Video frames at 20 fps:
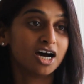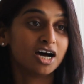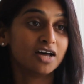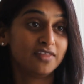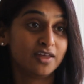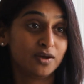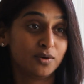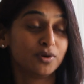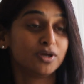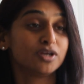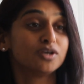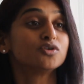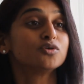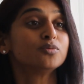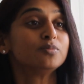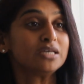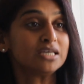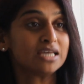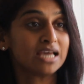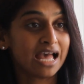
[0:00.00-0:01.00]
they're going to
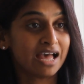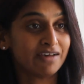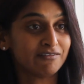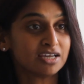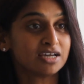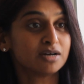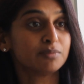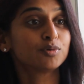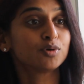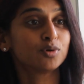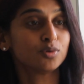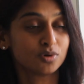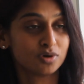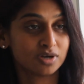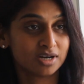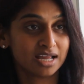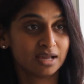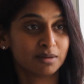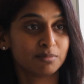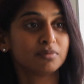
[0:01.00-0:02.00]
be having a
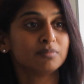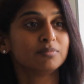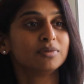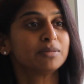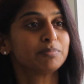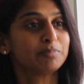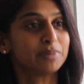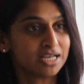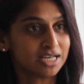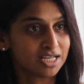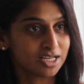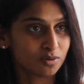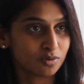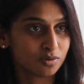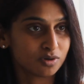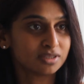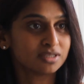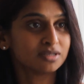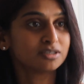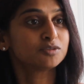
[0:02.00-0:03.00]
program depending
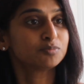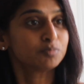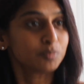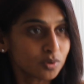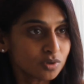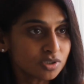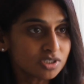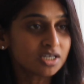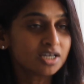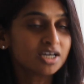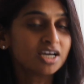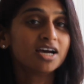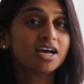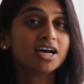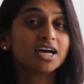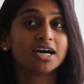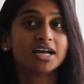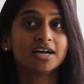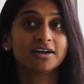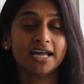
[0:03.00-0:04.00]
on the sport,
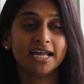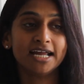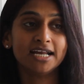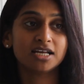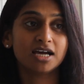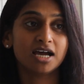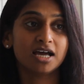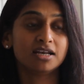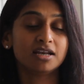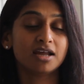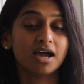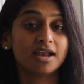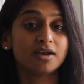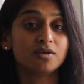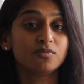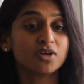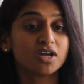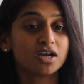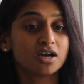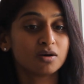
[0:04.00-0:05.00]
right?
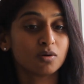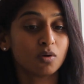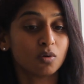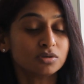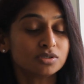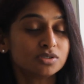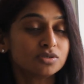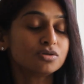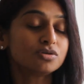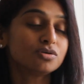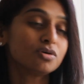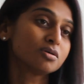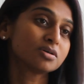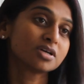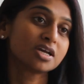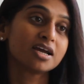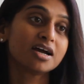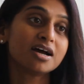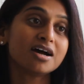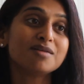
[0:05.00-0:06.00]
And we are also
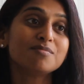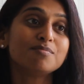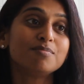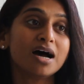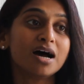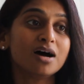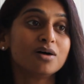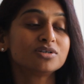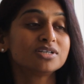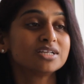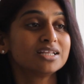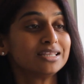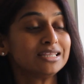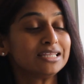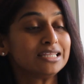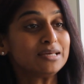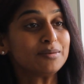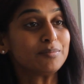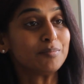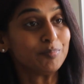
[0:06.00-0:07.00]
talking about
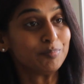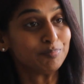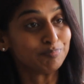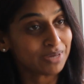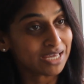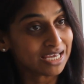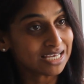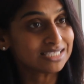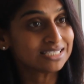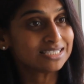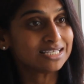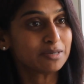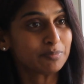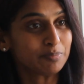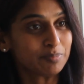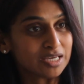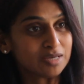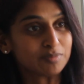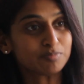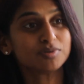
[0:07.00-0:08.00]
the
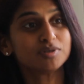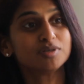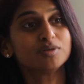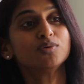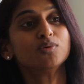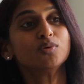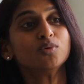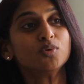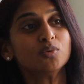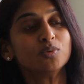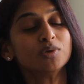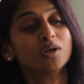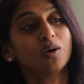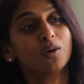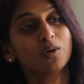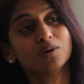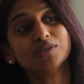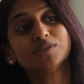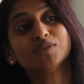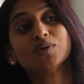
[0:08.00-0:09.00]
basic people who
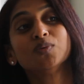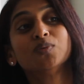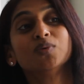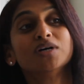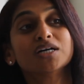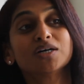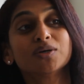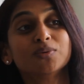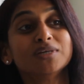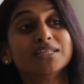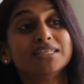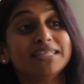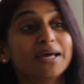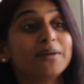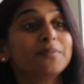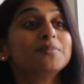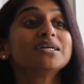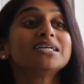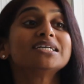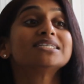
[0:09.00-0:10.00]
will also work with
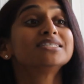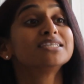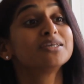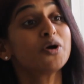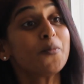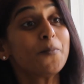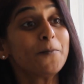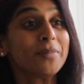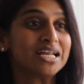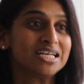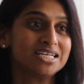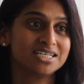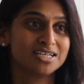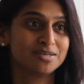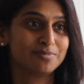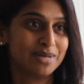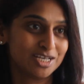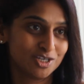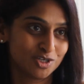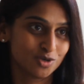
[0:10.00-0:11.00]
them is your mental
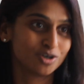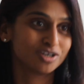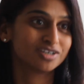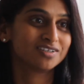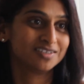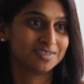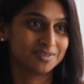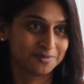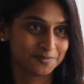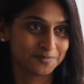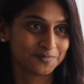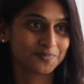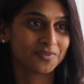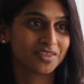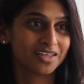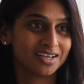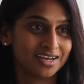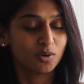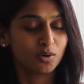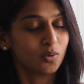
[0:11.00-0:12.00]
mentors.
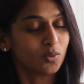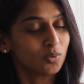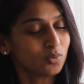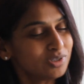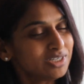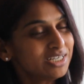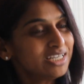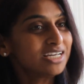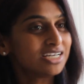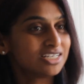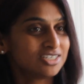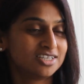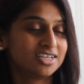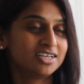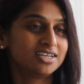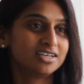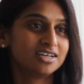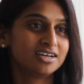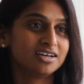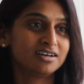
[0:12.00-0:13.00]
The only
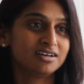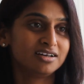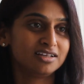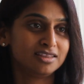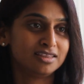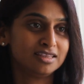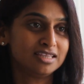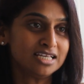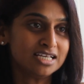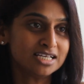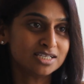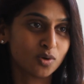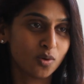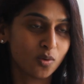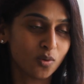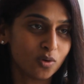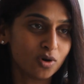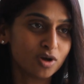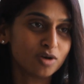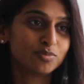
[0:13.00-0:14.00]
agenda
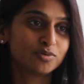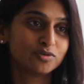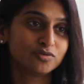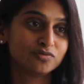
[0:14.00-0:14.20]
these all